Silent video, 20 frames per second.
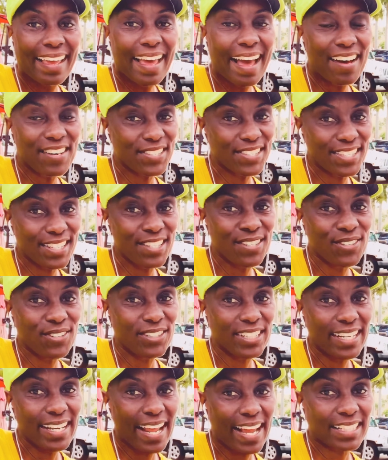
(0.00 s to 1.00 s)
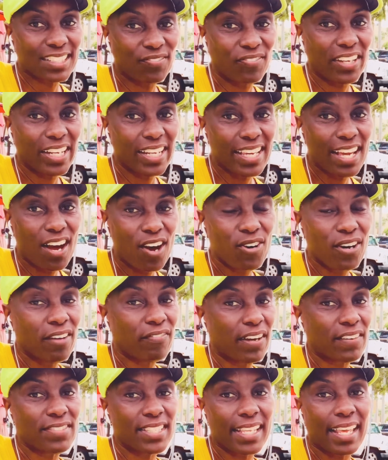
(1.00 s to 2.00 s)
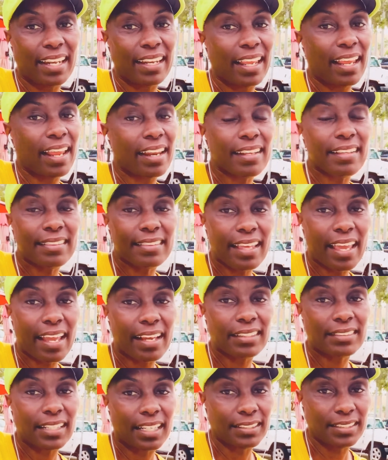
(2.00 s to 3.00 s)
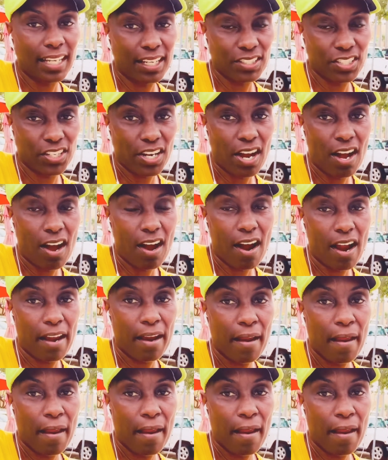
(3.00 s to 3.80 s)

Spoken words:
I'll see you on the next video. If I've said anything that touched your heart,